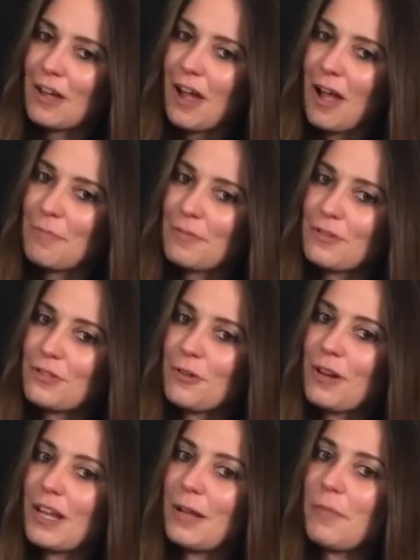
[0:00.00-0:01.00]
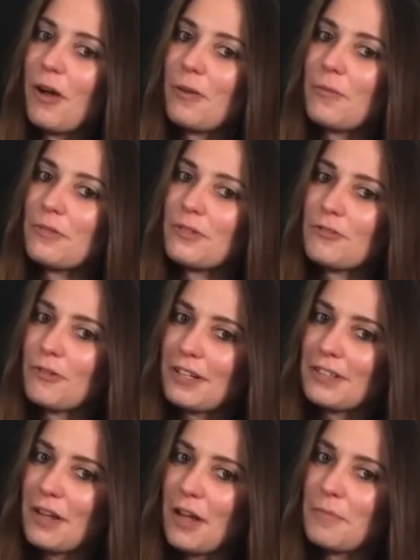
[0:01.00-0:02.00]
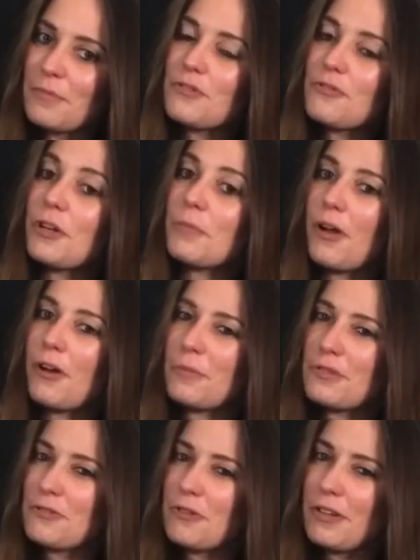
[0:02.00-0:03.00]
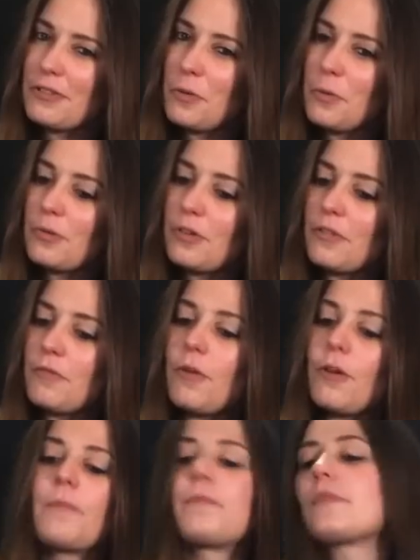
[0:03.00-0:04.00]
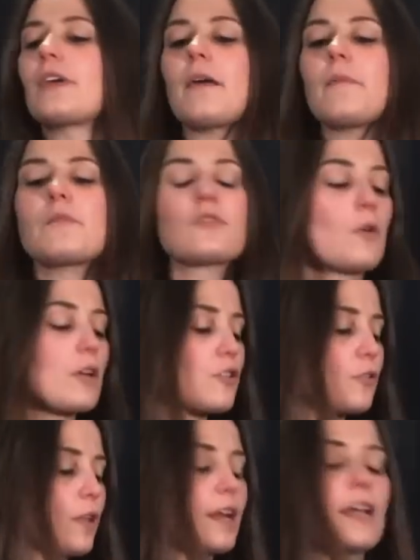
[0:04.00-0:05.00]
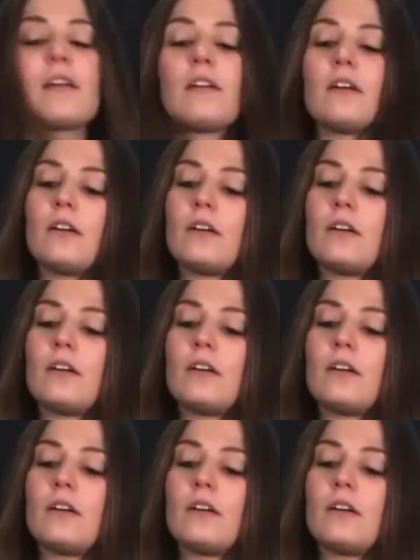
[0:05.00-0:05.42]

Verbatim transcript: Top of the string, bottom of the string, top of the string, bottom of the string. That's what we're looking for. Okay, let's go ahead and do that again.